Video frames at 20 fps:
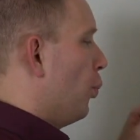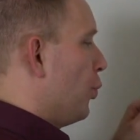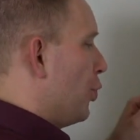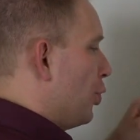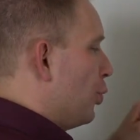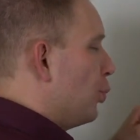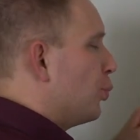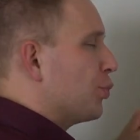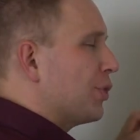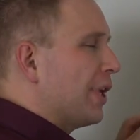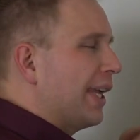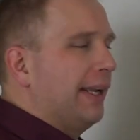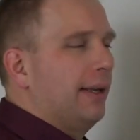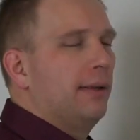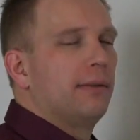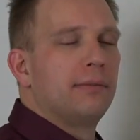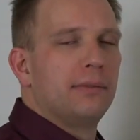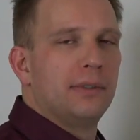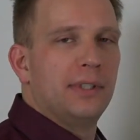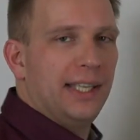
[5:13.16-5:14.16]

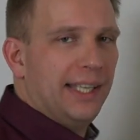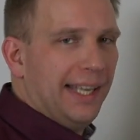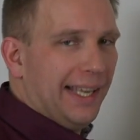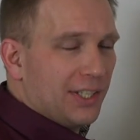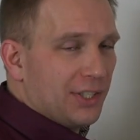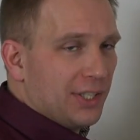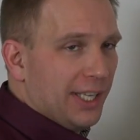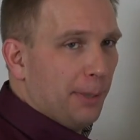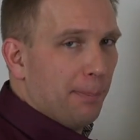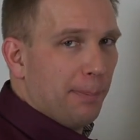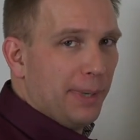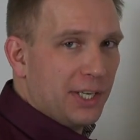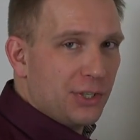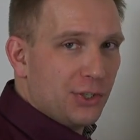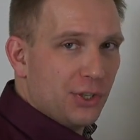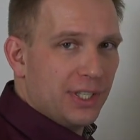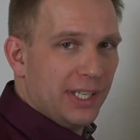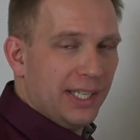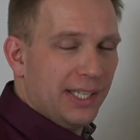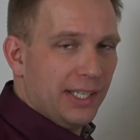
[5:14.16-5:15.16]
using the text and the
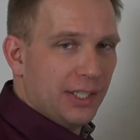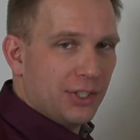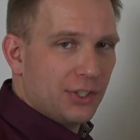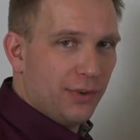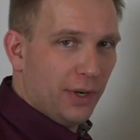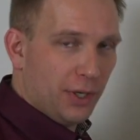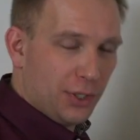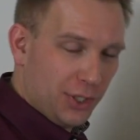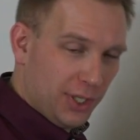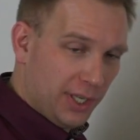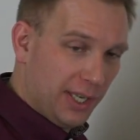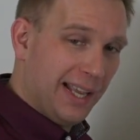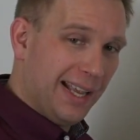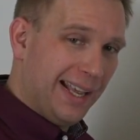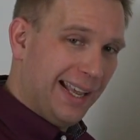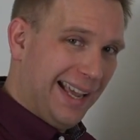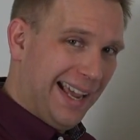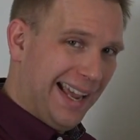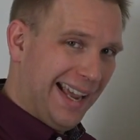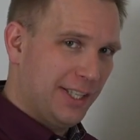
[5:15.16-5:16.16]
pictures in the instruction
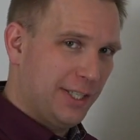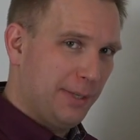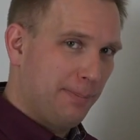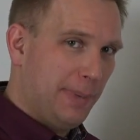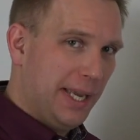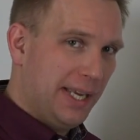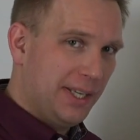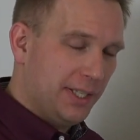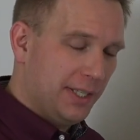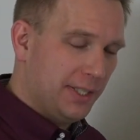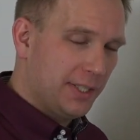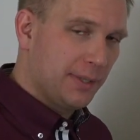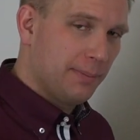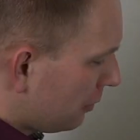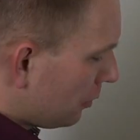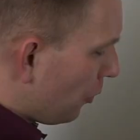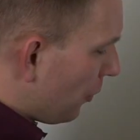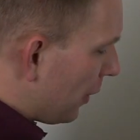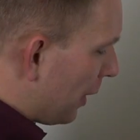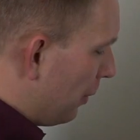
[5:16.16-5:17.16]
as a basis.
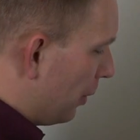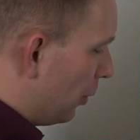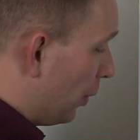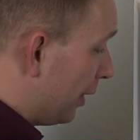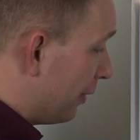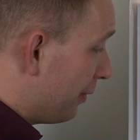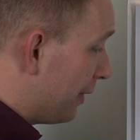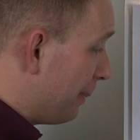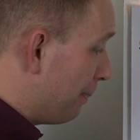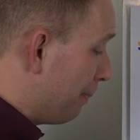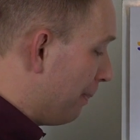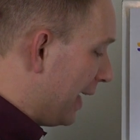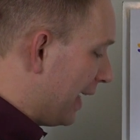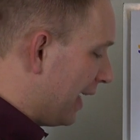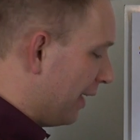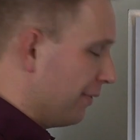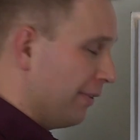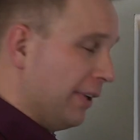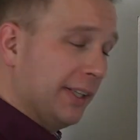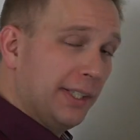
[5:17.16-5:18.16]
But one of the big
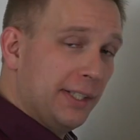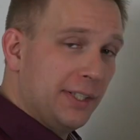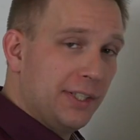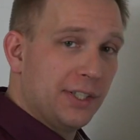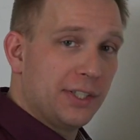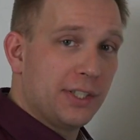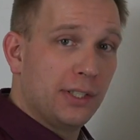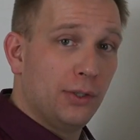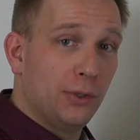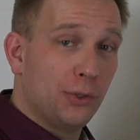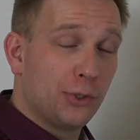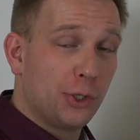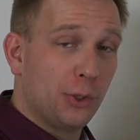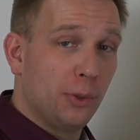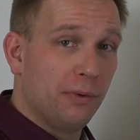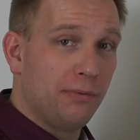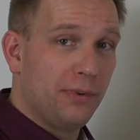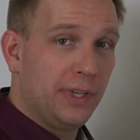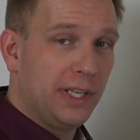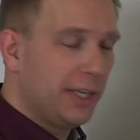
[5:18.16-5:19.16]
advantages also
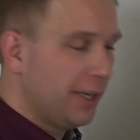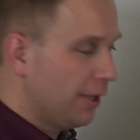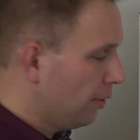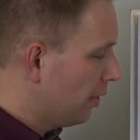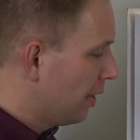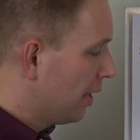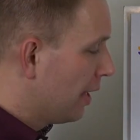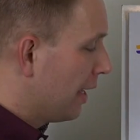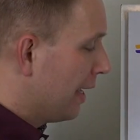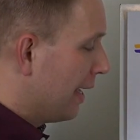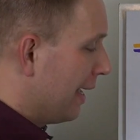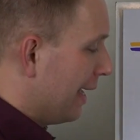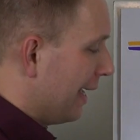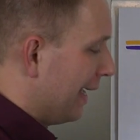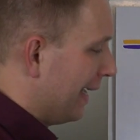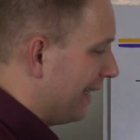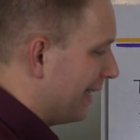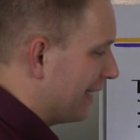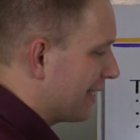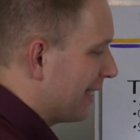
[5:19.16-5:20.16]
of video
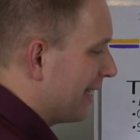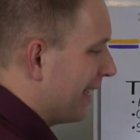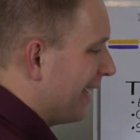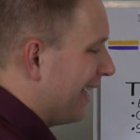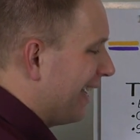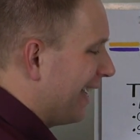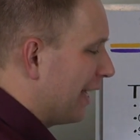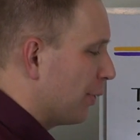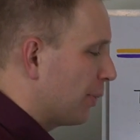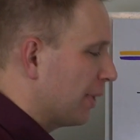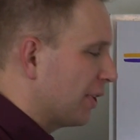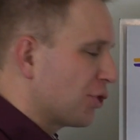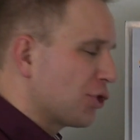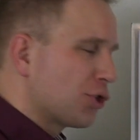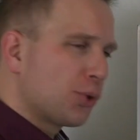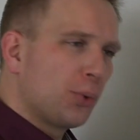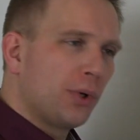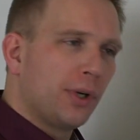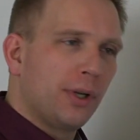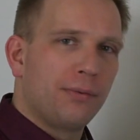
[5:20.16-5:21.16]
is you can
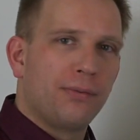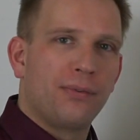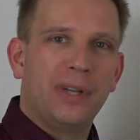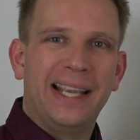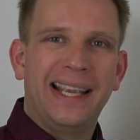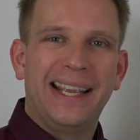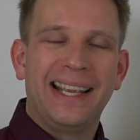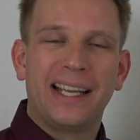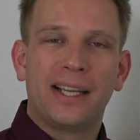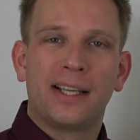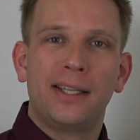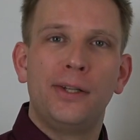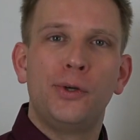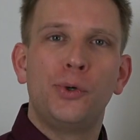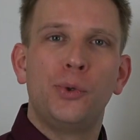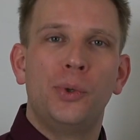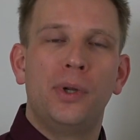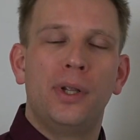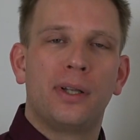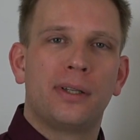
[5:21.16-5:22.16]
sort of
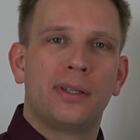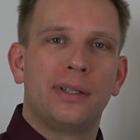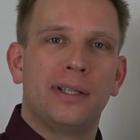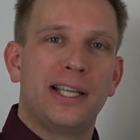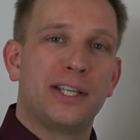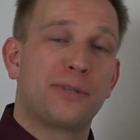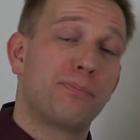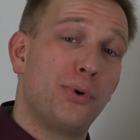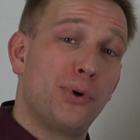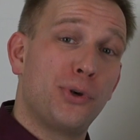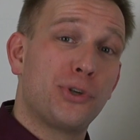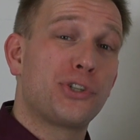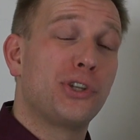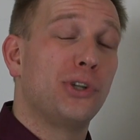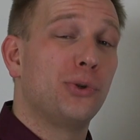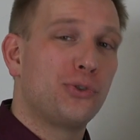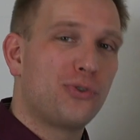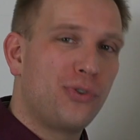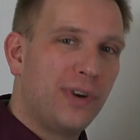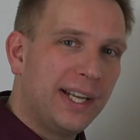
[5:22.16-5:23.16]
include this
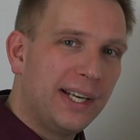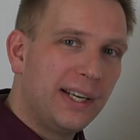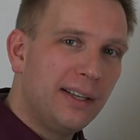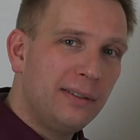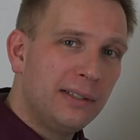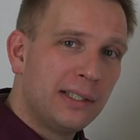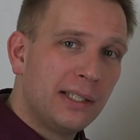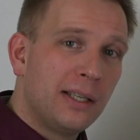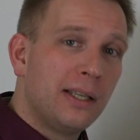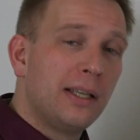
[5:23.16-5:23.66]
personal trainer